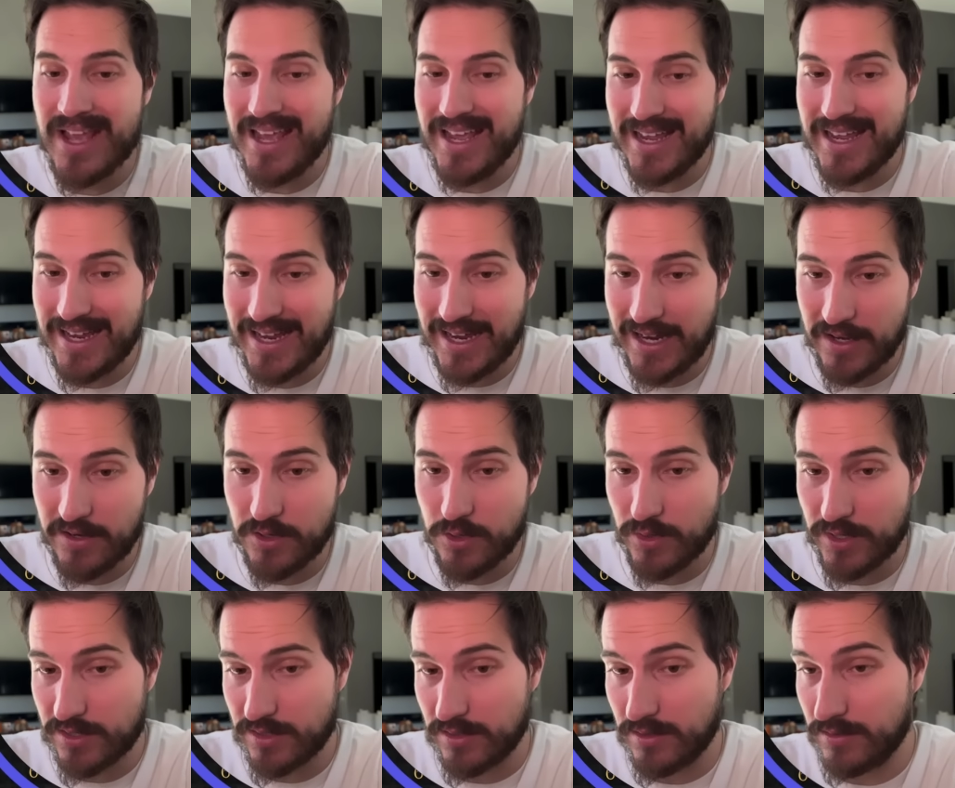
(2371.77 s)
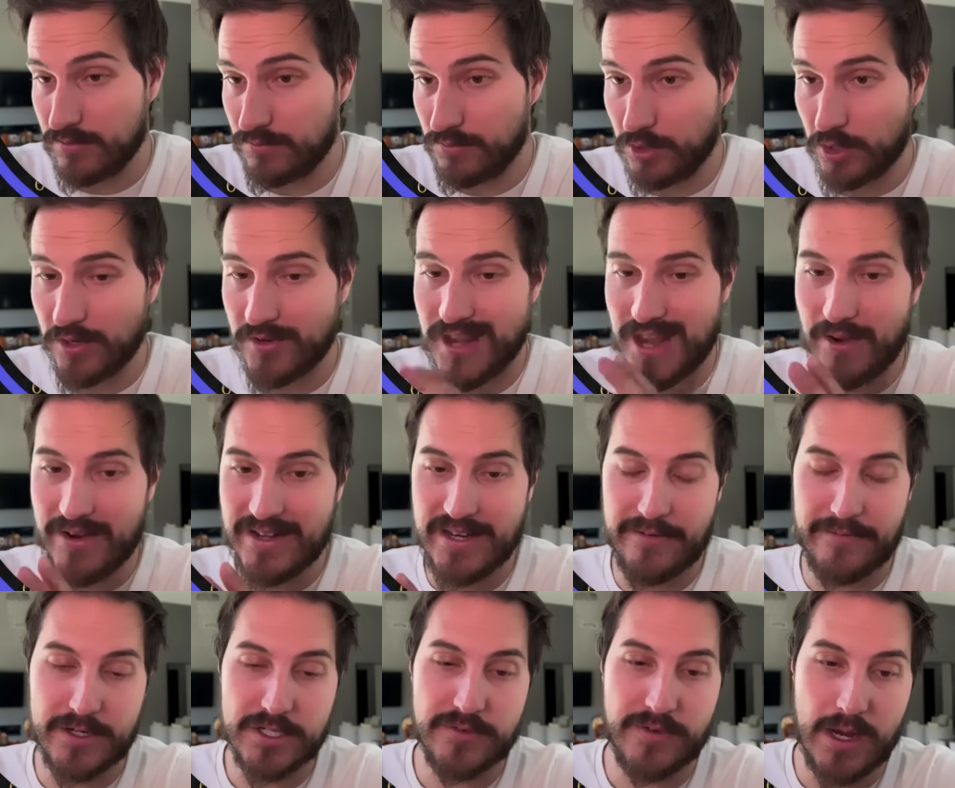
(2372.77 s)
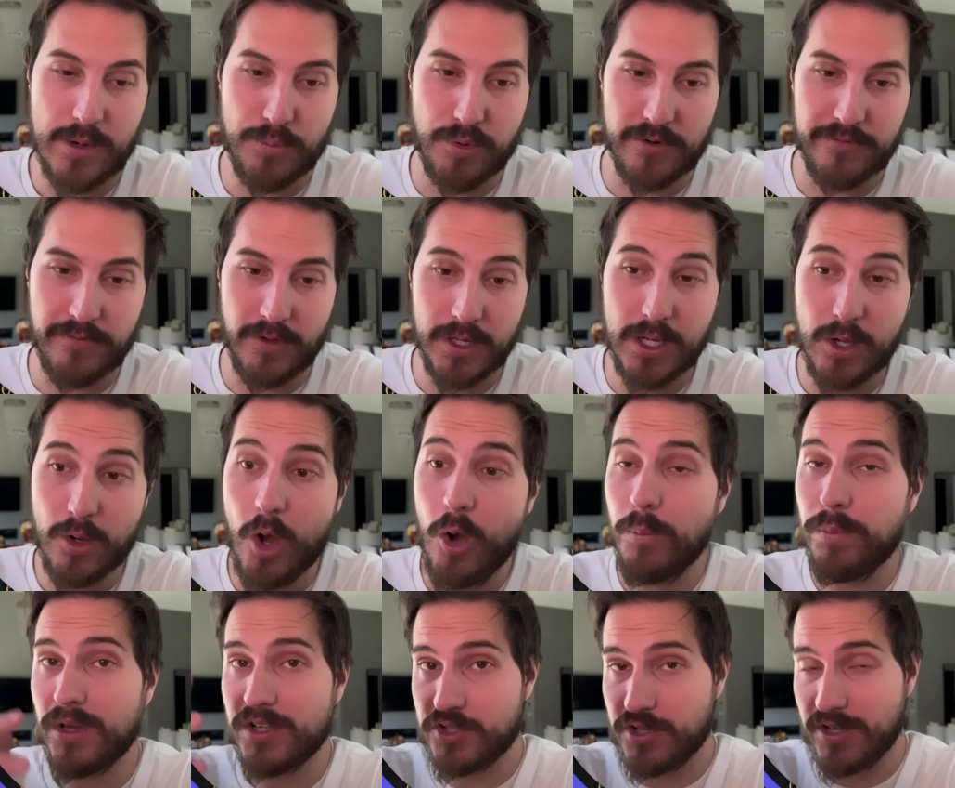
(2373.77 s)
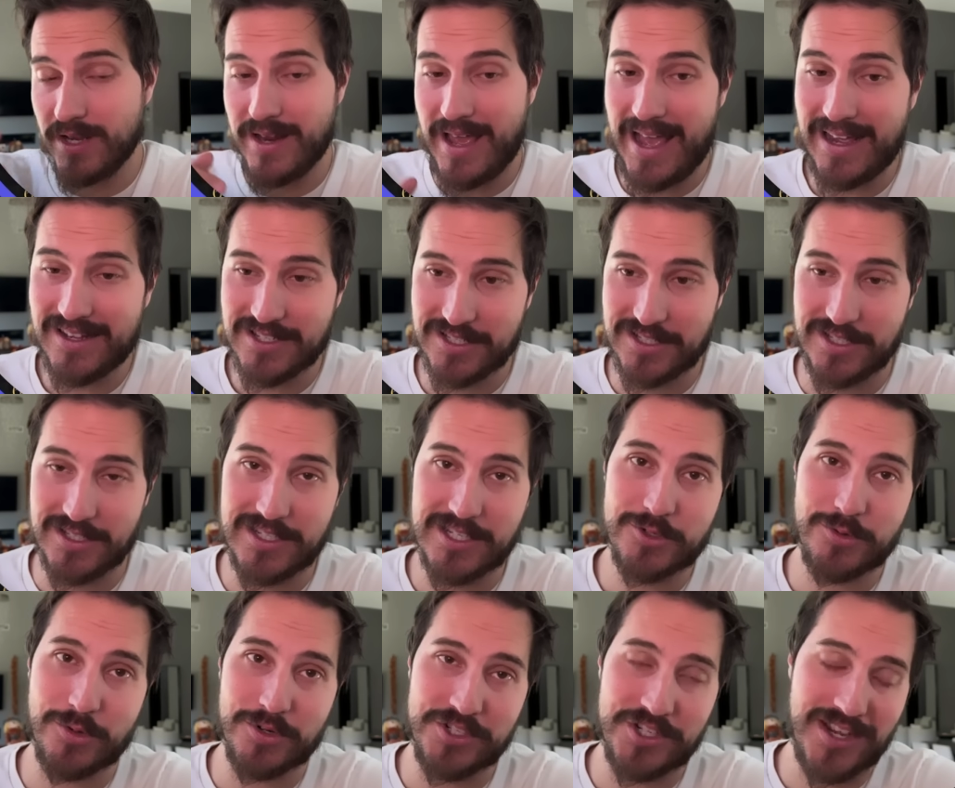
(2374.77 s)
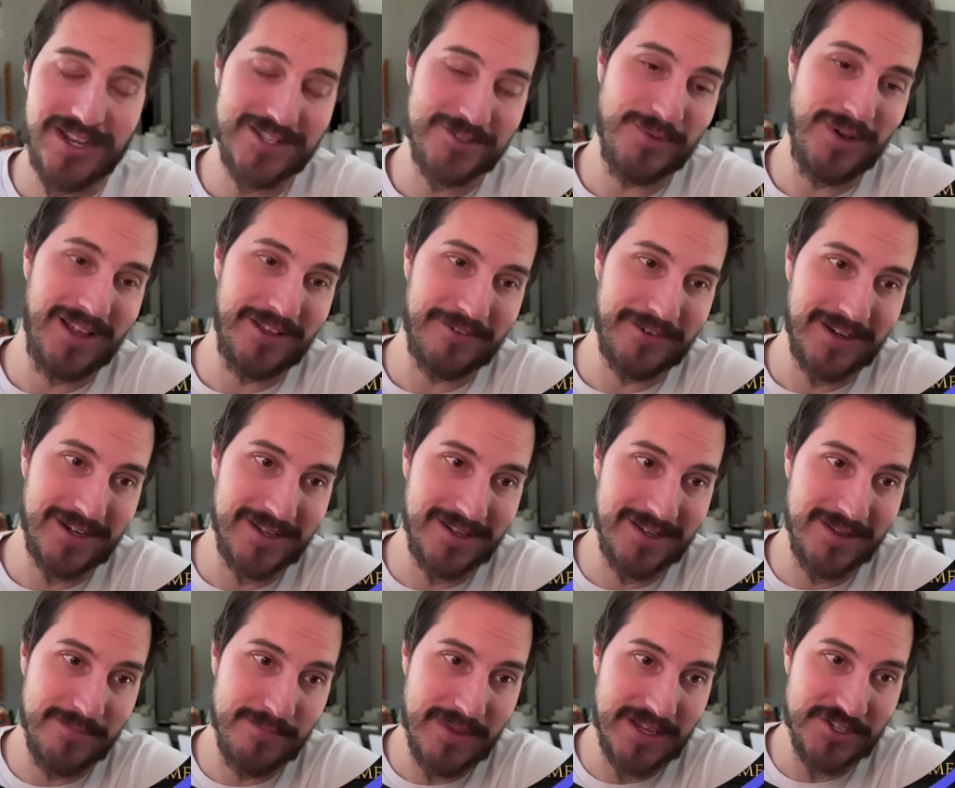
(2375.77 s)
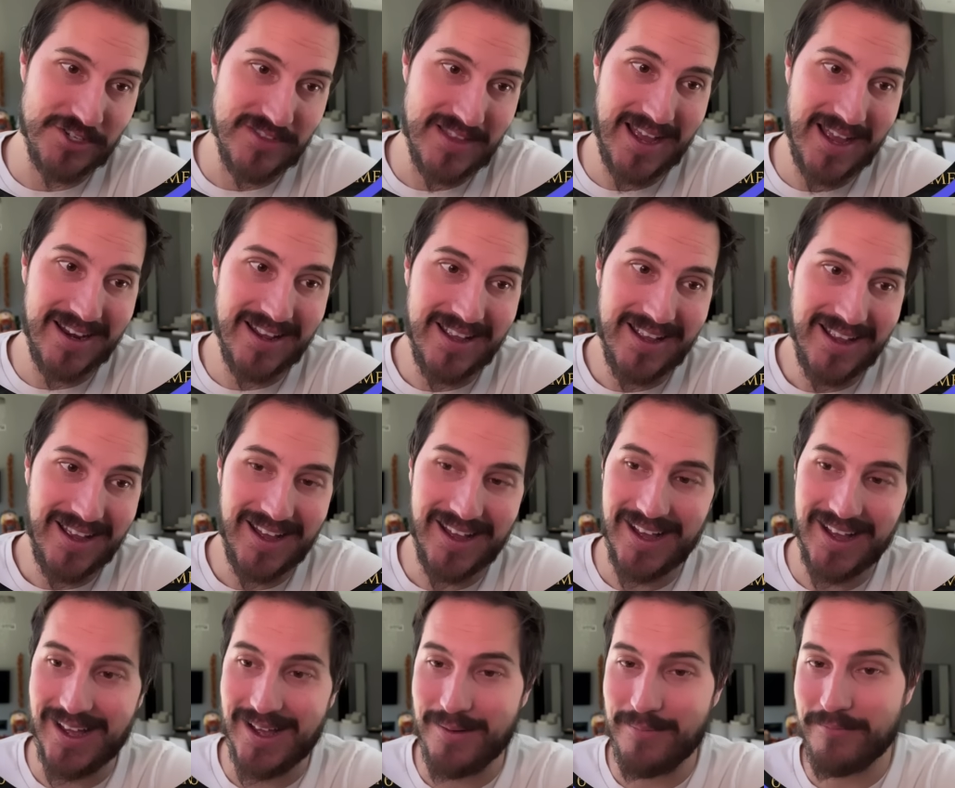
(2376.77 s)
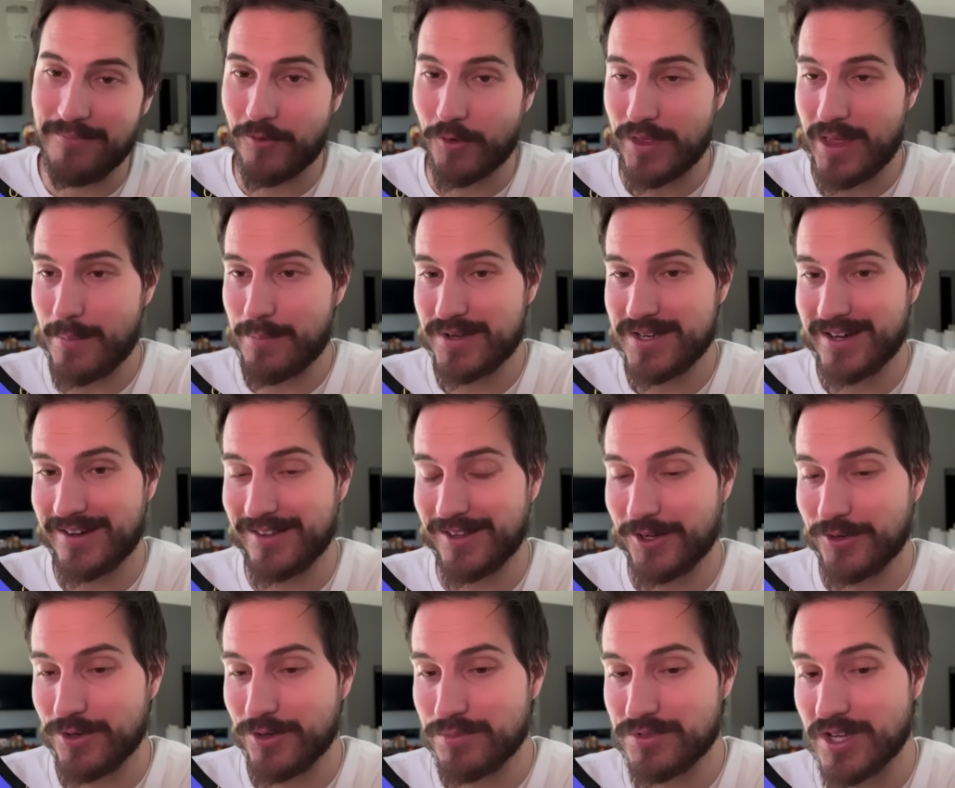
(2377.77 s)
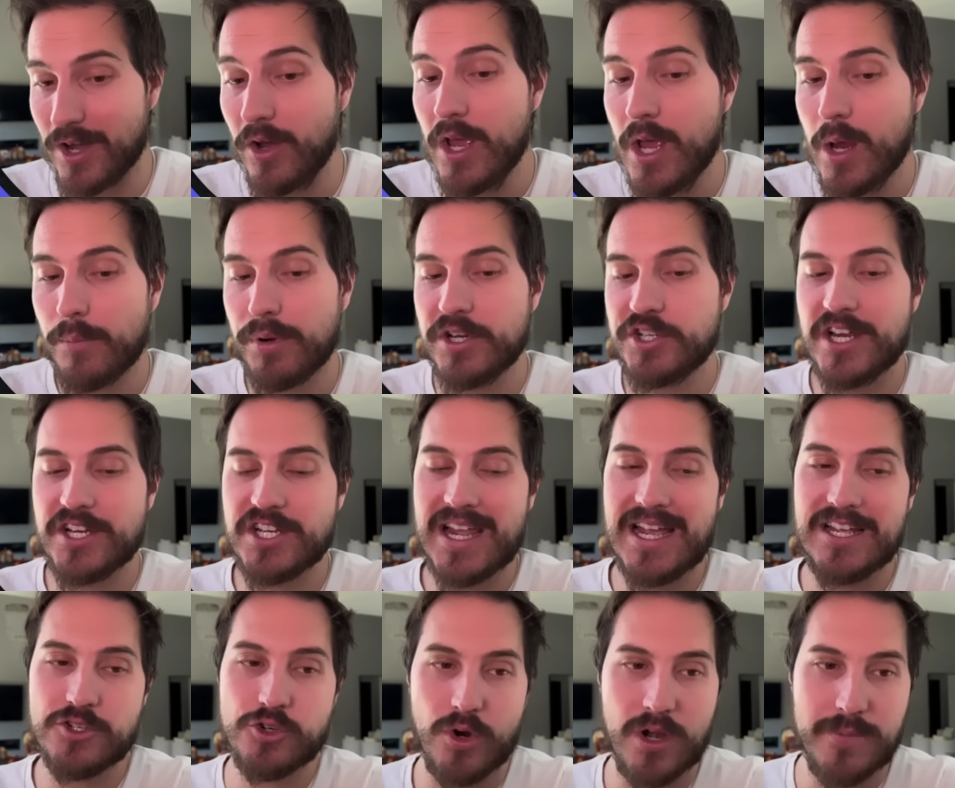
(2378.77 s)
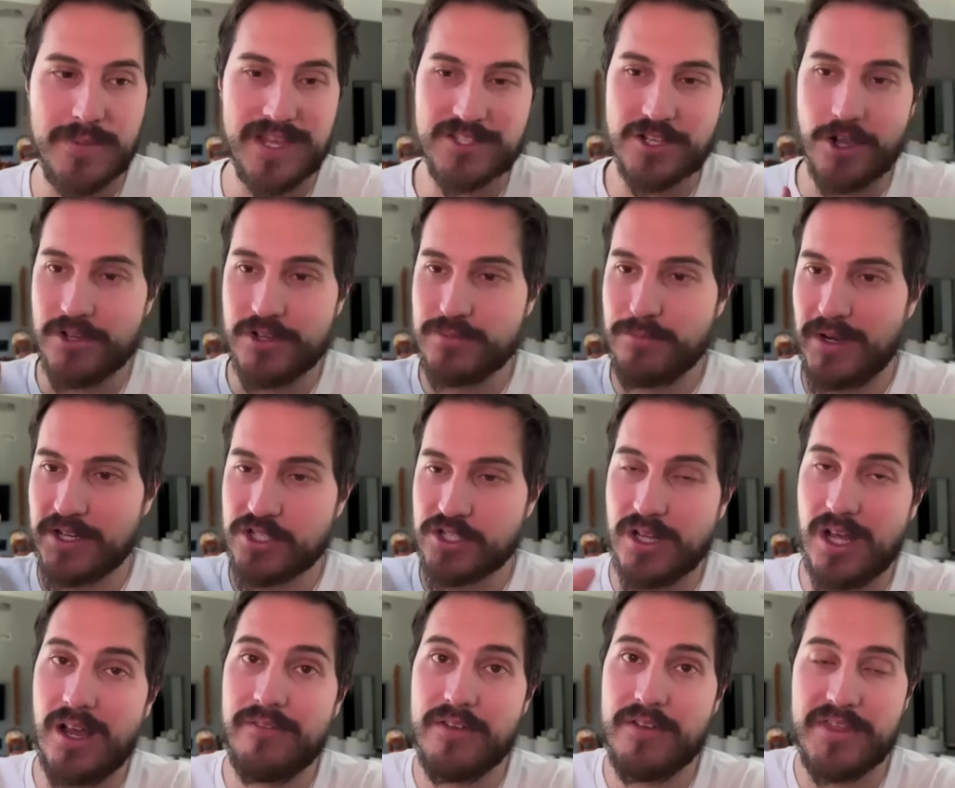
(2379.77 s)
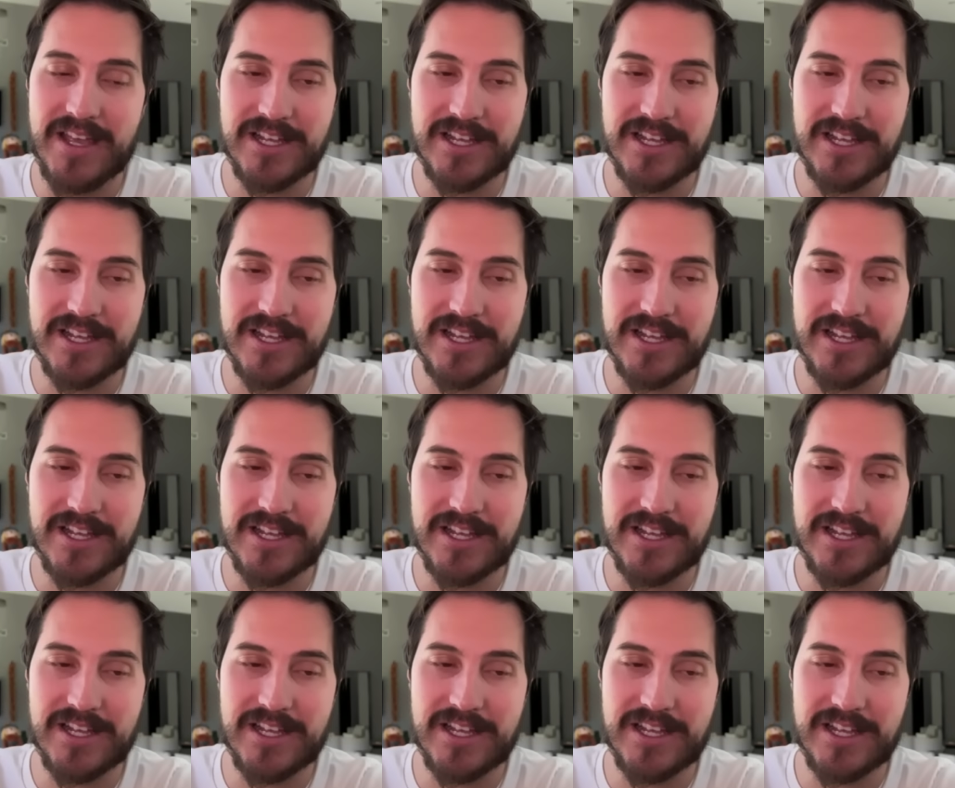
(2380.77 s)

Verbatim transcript: And you get to learn how I diversify a portfolio. Oh, plus you get access to Discord chat as well. I forgot to mention that for that particular group. So appreciate you guys joining me as always. Much love.